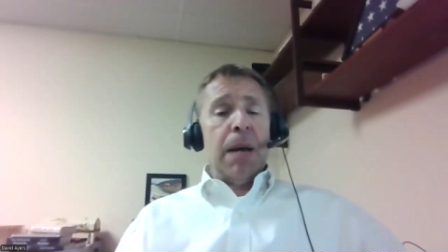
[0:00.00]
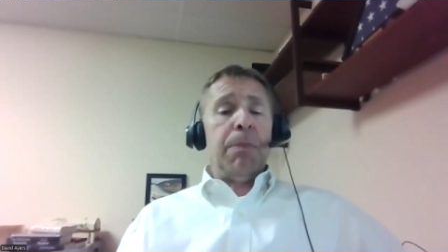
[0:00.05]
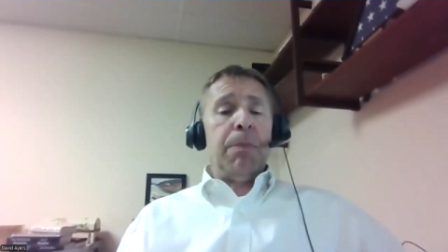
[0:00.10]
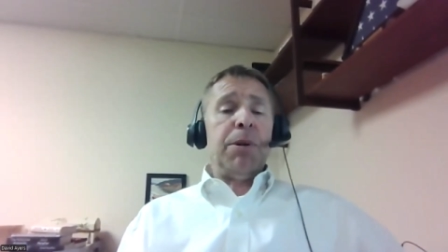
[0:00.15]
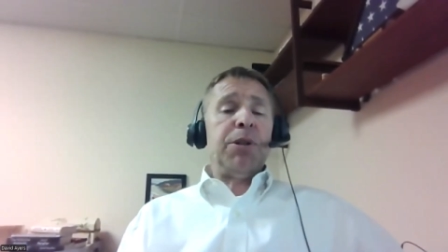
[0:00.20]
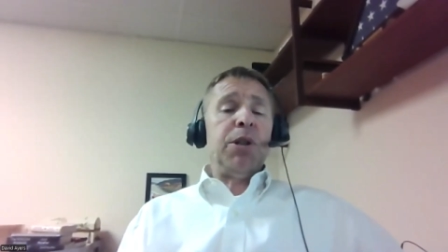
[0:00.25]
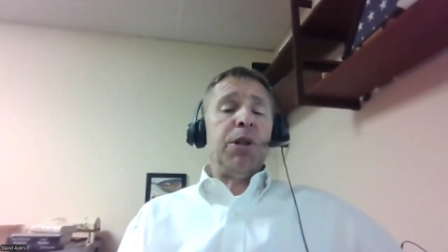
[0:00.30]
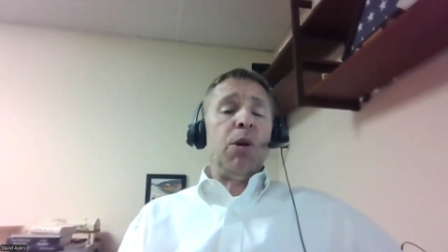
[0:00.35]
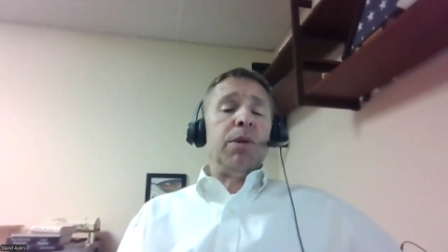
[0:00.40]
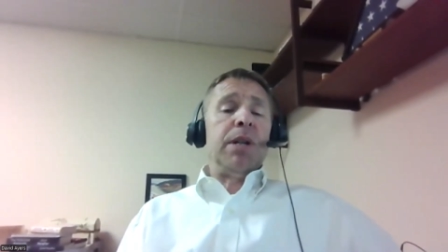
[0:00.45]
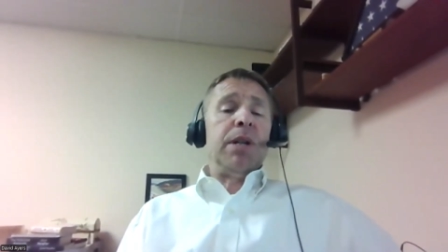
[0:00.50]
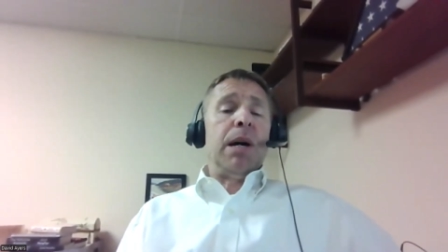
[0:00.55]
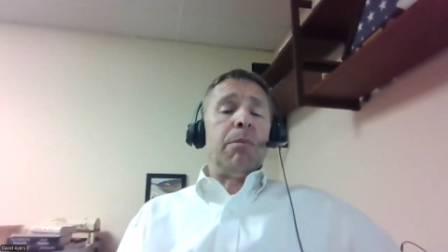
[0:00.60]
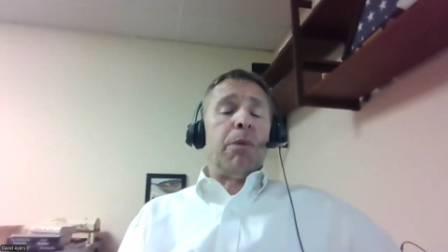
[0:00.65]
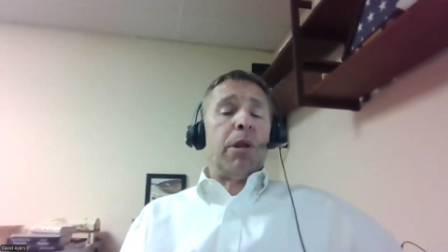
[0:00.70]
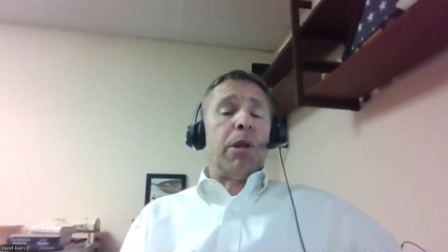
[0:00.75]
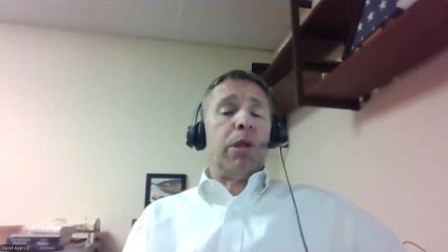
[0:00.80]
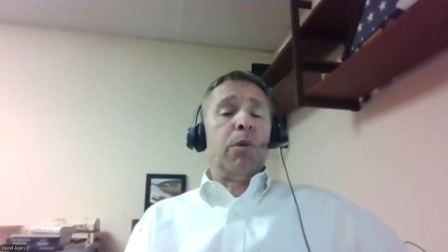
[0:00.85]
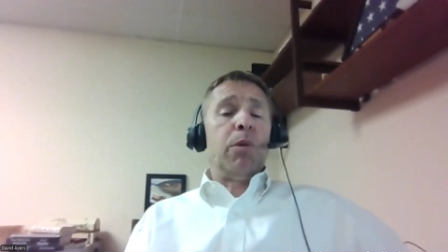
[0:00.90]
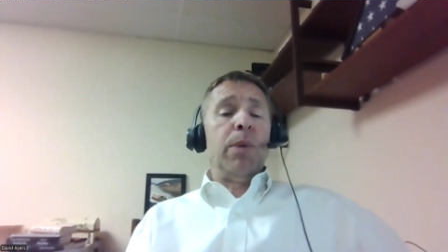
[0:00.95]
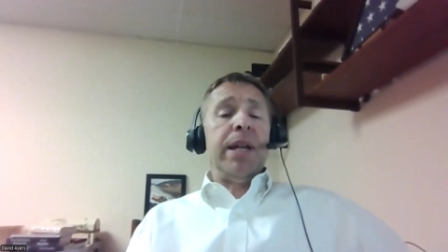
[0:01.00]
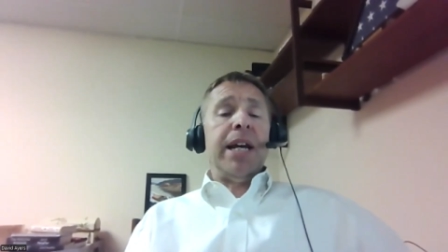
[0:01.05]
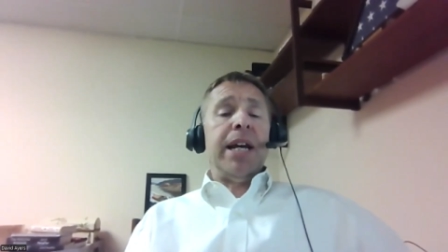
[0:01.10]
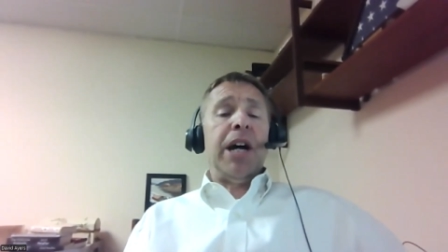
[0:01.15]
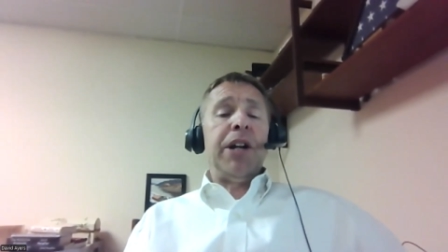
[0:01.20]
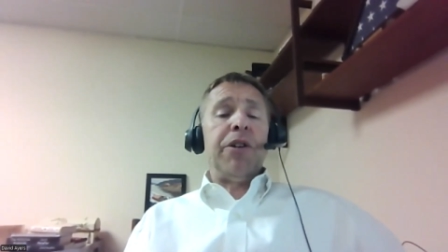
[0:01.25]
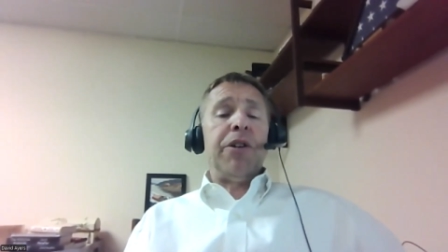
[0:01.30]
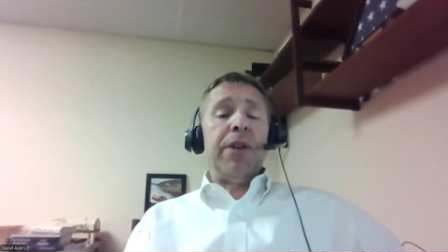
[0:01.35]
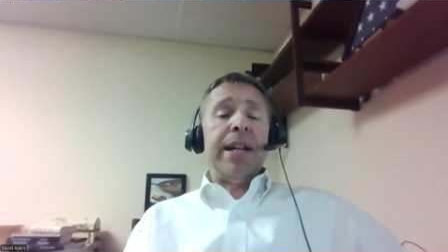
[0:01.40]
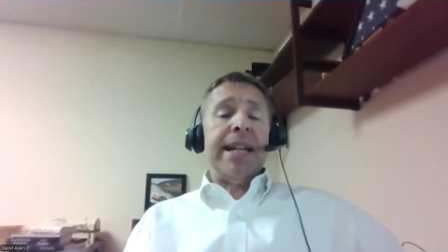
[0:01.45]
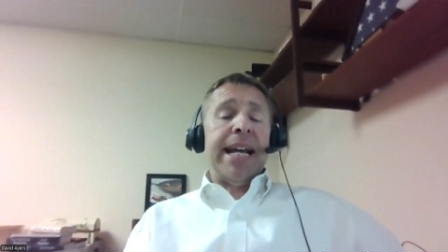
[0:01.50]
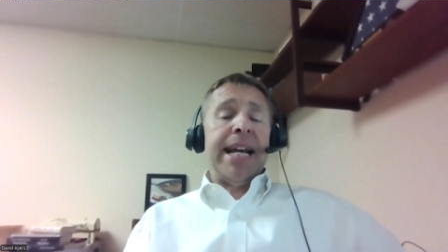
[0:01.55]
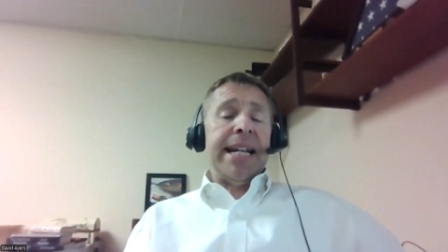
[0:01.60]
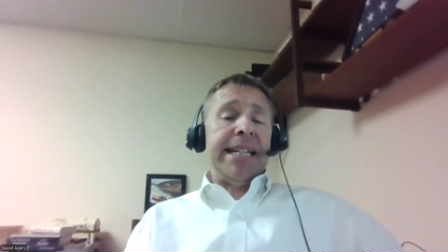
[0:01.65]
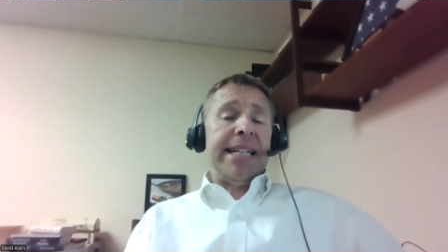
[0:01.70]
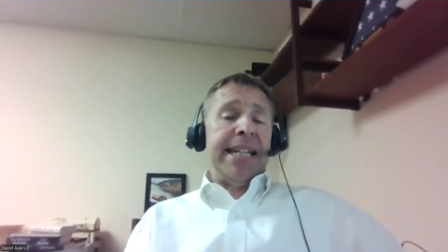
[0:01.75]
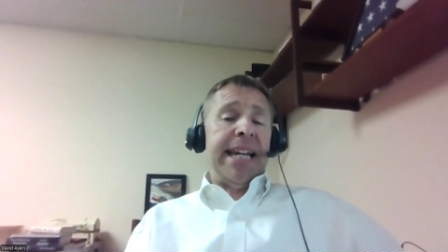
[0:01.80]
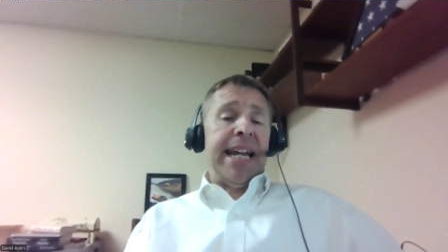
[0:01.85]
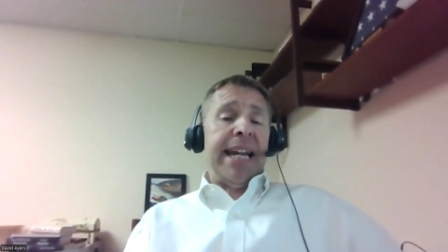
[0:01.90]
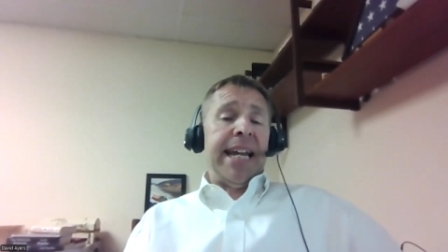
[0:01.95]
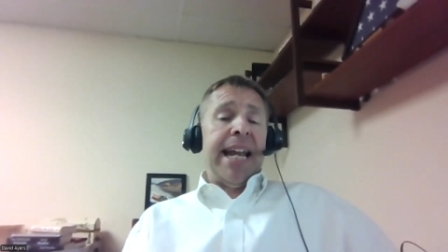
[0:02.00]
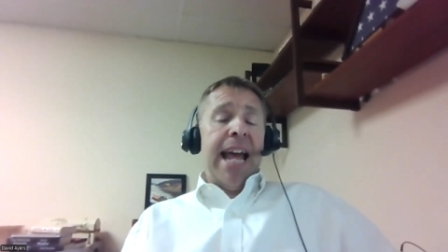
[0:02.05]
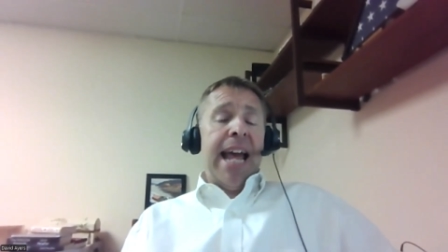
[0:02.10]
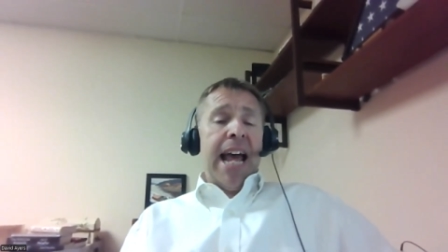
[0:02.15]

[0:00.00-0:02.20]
episode number 319.